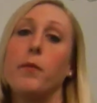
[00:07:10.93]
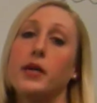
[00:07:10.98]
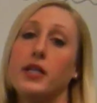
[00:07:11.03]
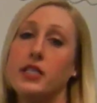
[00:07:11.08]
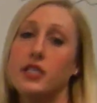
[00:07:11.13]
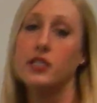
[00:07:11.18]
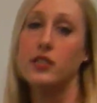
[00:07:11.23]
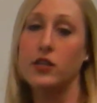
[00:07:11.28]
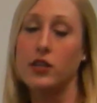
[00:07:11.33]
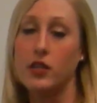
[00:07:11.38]
but
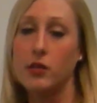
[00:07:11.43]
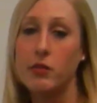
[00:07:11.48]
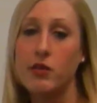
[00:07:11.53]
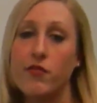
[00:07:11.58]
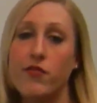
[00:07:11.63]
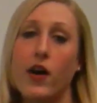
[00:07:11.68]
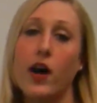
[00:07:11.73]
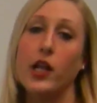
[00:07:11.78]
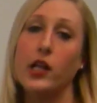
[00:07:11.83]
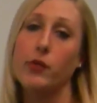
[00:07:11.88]
it's still going to be
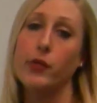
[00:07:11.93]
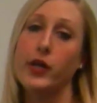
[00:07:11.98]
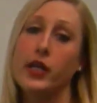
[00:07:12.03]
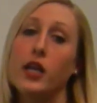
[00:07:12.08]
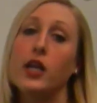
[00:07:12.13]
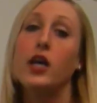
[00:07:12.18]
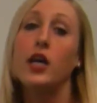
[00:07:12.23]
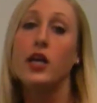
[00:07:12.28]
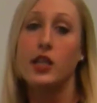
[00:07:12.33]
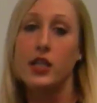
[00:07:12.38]

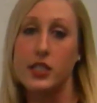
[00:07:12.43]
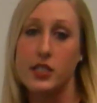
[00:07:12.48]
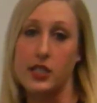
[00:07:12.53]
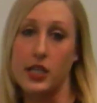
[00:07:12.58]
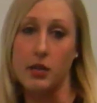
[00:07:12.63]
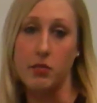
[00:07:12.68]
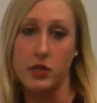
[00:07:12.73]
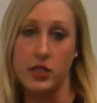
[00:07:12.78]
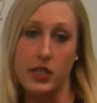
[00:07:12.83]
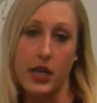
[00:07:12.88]
following the
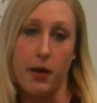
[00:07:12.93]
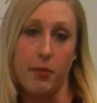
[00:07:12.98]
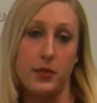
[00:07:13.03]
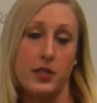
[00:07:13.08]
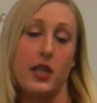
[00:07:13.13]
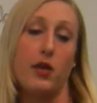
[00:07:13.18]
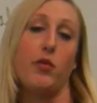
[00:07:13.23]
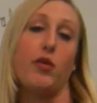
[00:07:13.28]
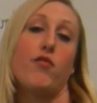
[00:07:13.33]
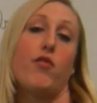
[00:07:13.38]
same steps
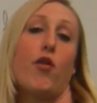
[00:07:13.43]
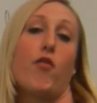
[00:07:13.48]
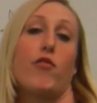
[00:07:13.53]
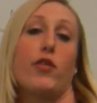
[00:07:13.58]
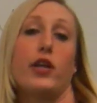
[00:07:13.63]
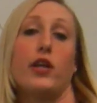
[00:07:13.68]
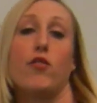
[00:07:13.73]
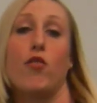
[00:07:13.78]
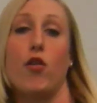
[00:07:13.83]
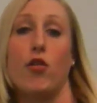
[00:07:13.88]
that we've
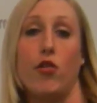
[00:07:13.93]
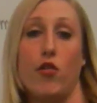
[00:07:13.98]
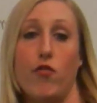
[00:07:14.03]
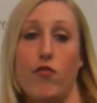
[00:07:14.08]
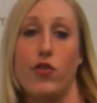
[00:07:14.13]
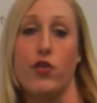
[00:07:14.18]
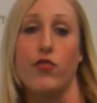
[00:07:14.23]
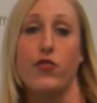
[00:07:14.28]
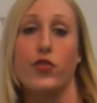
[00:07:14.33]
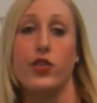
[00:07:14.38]
already gone
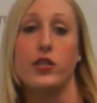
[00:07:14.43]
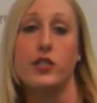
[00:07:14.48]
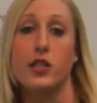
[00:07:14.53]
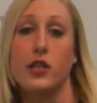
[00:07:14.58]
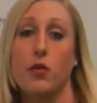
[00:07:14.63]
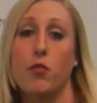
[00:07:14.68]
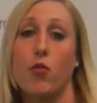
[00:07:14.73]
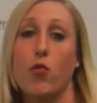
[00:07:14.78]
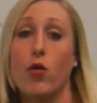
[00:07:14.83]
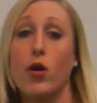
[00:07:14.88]
over for the
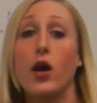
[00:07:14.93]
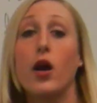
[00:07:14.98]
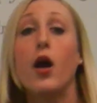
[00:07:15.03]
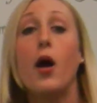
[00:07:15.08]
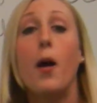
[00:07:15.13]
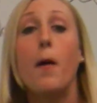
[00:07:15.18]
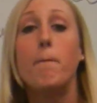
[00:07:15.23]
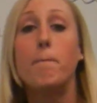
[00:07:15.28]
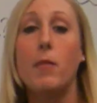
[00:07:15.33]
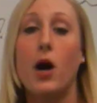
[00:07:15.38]
Singapore
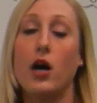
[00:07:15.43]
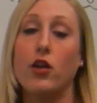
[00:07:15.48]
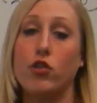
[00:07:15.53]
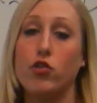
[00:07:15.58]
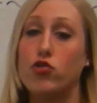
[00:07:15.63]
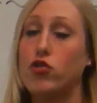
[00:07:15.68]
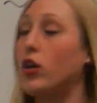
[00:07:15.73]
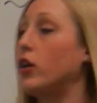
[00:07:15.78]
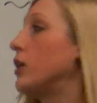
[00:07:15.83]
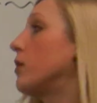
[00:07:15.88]
model
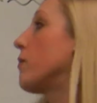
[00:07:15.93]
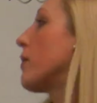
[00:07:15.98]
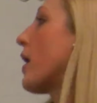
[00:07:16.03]
drawing